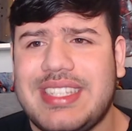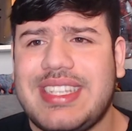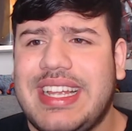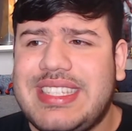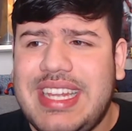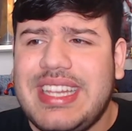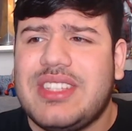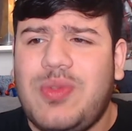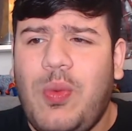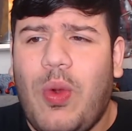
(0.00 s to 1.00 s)
SAT,
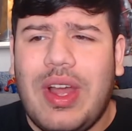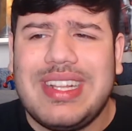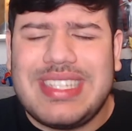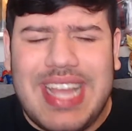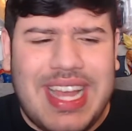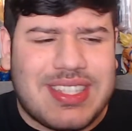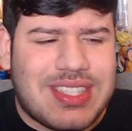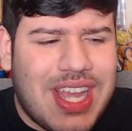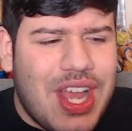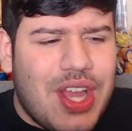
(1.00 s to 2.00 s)
this one
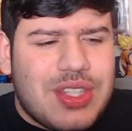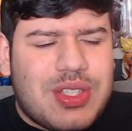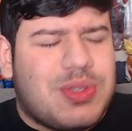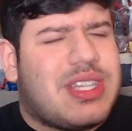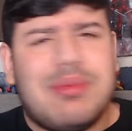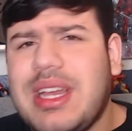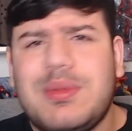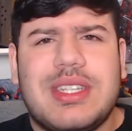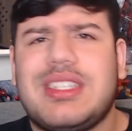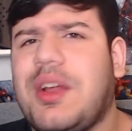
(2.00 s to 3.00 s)
test, to
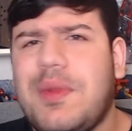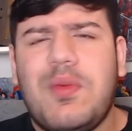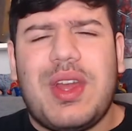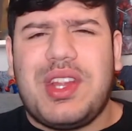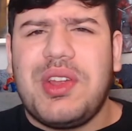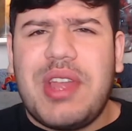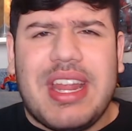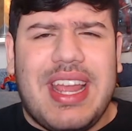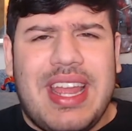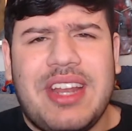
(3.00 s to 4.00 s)
sometimes determine whether you
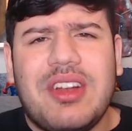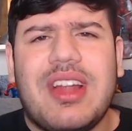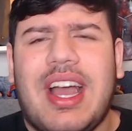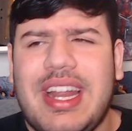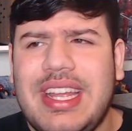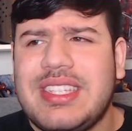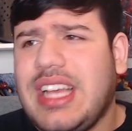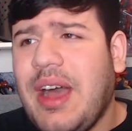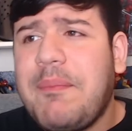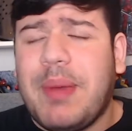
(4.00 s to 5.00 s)
get in or not is
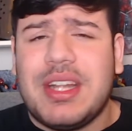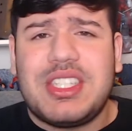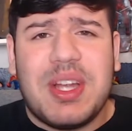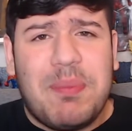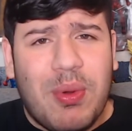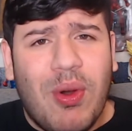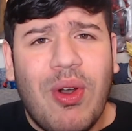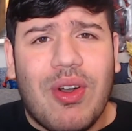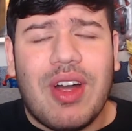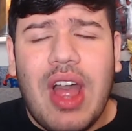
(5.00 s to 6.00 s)
a bunch of
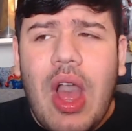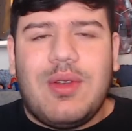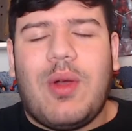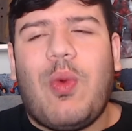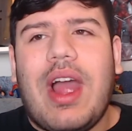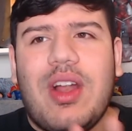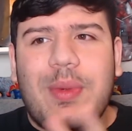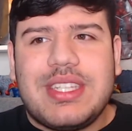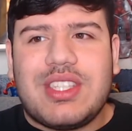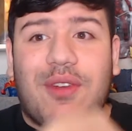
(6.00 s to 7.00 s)
bull. Why are
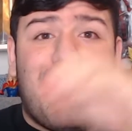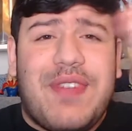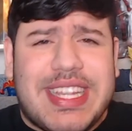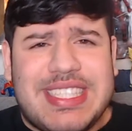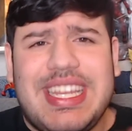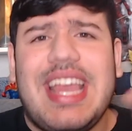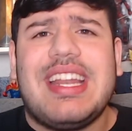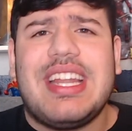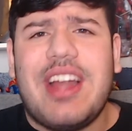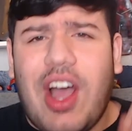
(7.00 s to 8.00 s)
we so
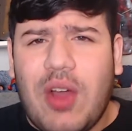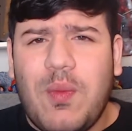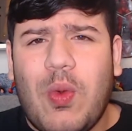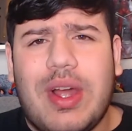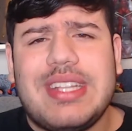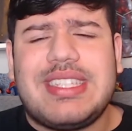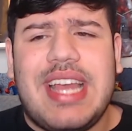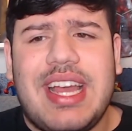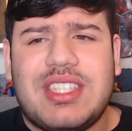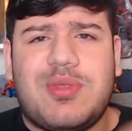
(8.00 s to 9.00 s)
fixated on one
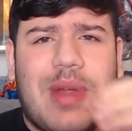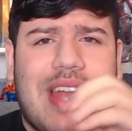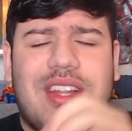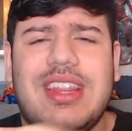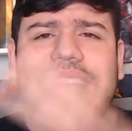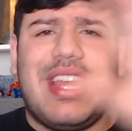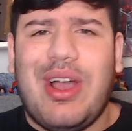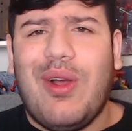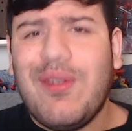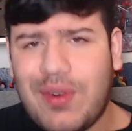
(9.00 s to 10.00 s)
test rather than the
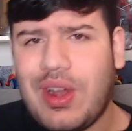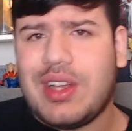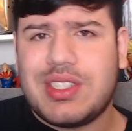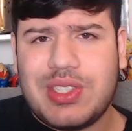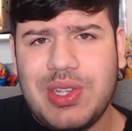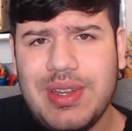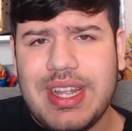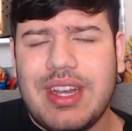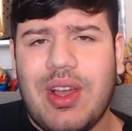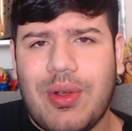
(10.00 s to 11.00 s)
overall
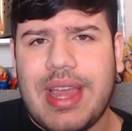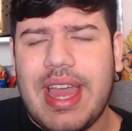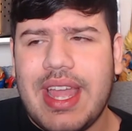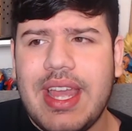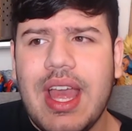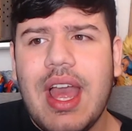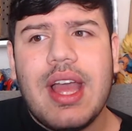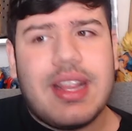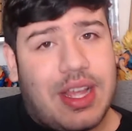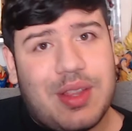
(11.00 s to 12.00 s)
student? Okay.
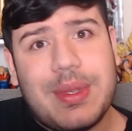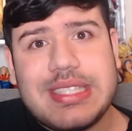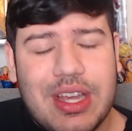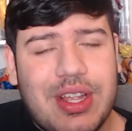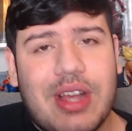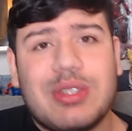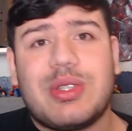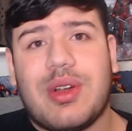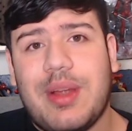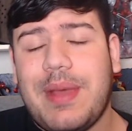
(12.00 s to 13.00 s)
Now, let me tell y'all a
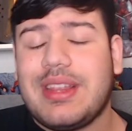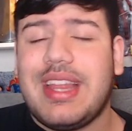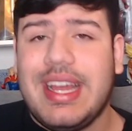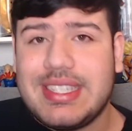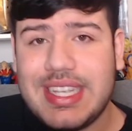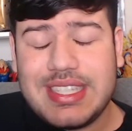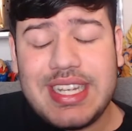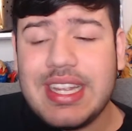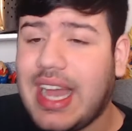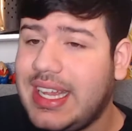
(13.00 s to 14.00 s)
story about the
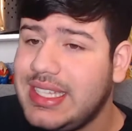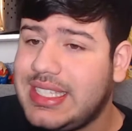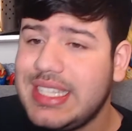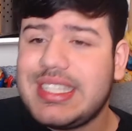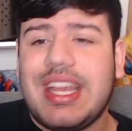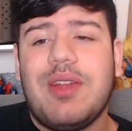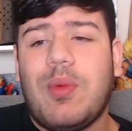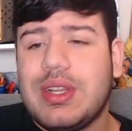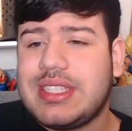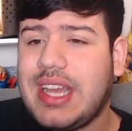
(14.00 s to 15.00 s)
SAT. I did take it
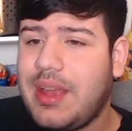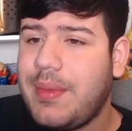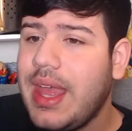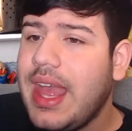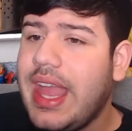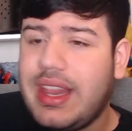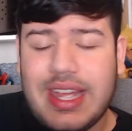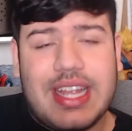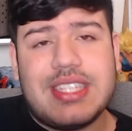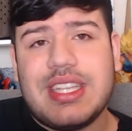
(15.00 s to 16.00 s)
one time, and
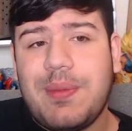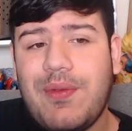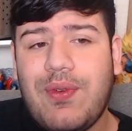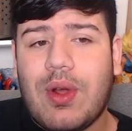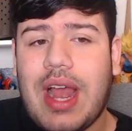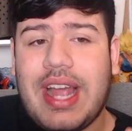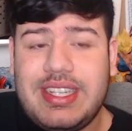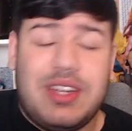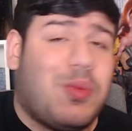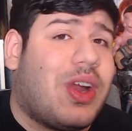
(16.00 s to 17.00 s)
like I said before, I
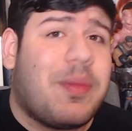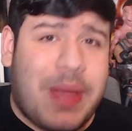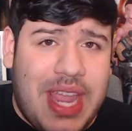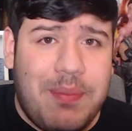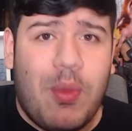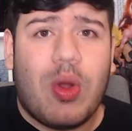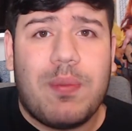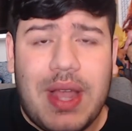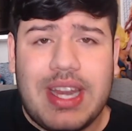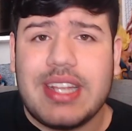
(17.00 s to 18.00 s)
didn't want to pay more
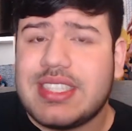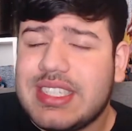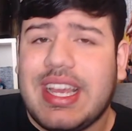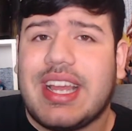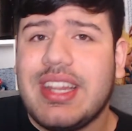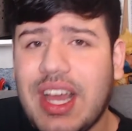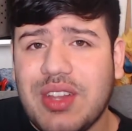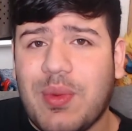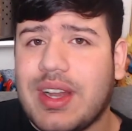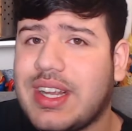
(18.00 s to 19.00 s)
money to take
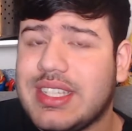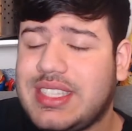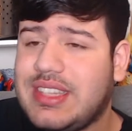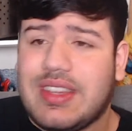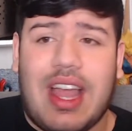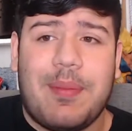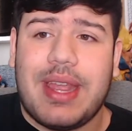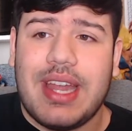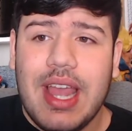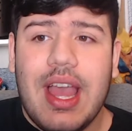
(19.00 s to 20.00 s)
another one because, I
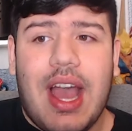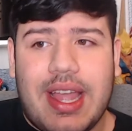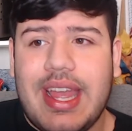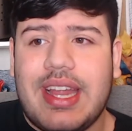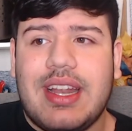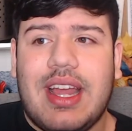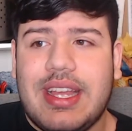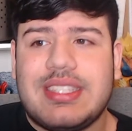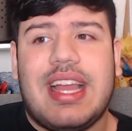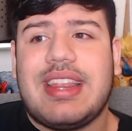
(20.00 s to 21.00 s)
mean, again,
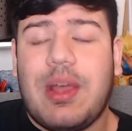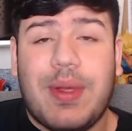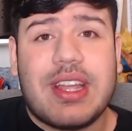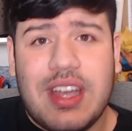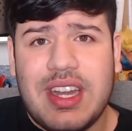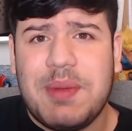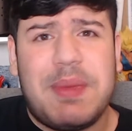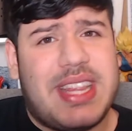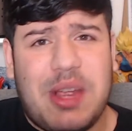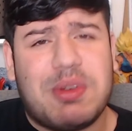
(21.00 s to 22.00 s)
it's not that we couldn't,
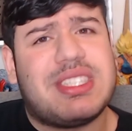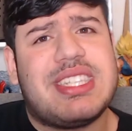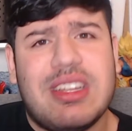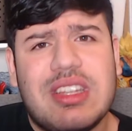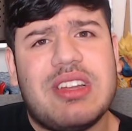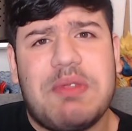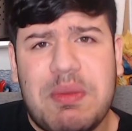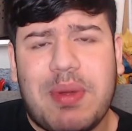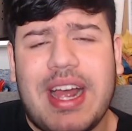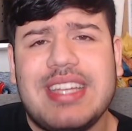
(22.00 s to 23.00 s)
but they were still a little
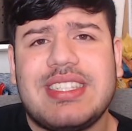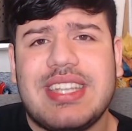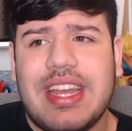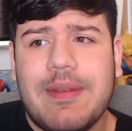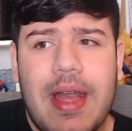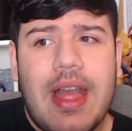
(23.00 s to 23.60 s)
bit pricey,